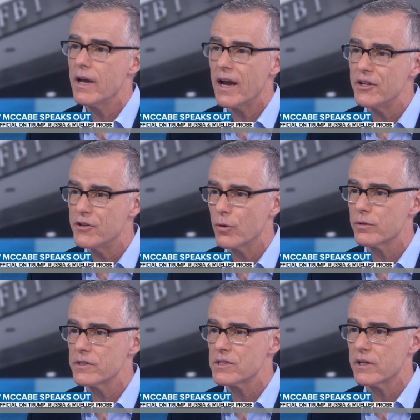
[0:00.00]
I
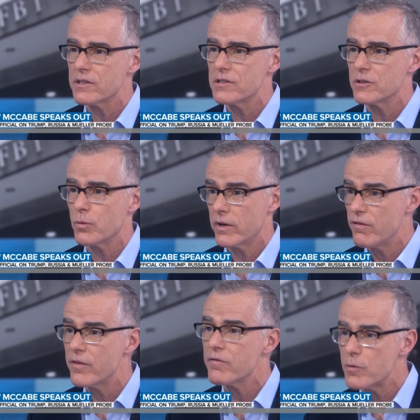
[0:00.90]
don't discuss the
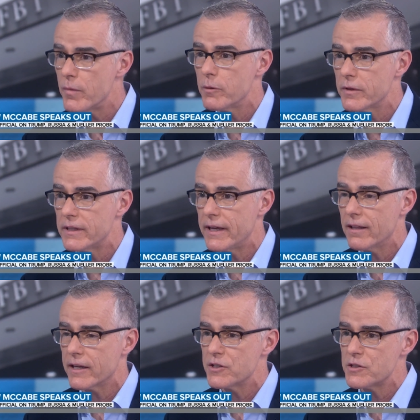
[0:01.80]
25th Amendment, the
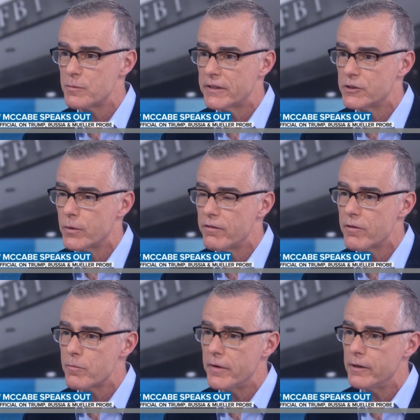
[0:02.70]
allegations about the
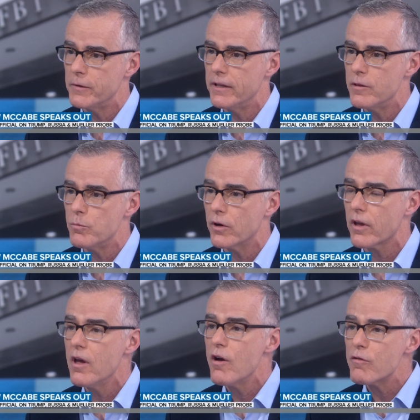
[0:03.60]
25th Amendment in the book,
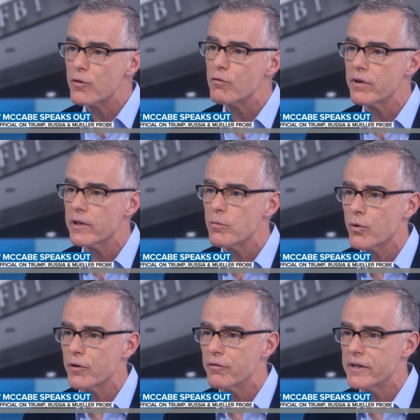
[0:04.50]
for a really
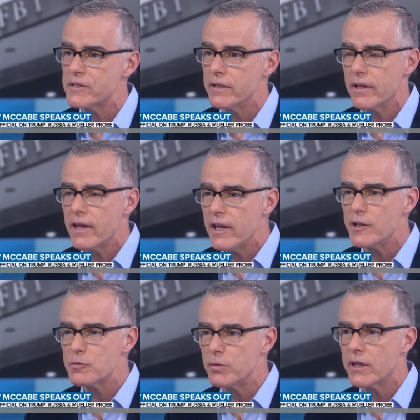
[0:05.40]
important reason
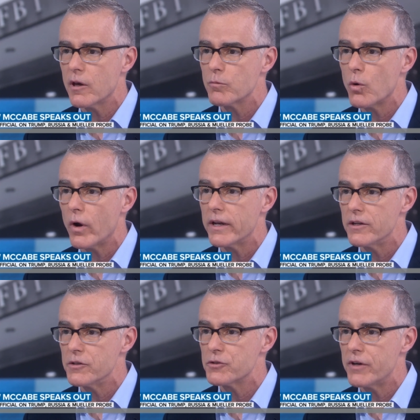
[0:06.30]
it's become quite a
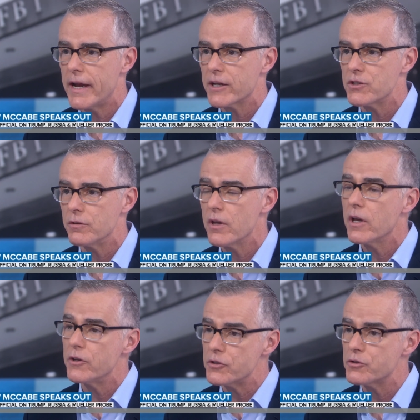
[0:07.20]
distraction,
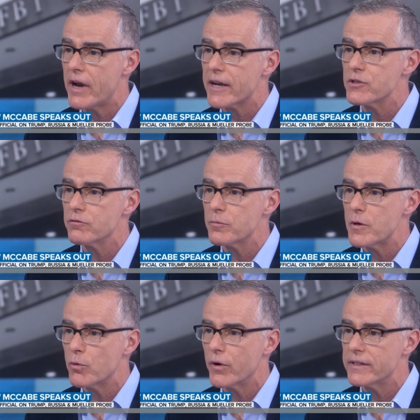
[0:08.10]
a distraction from
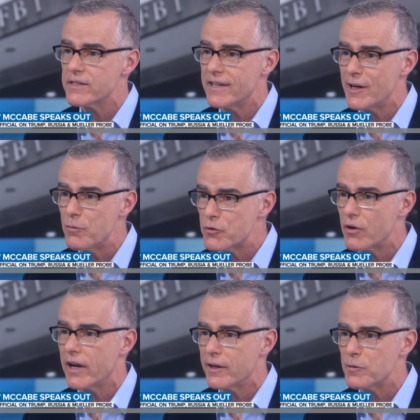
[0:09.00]
the points that I am
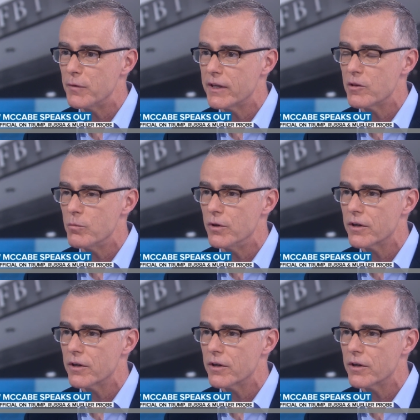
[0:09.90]
trying to make. In the if book.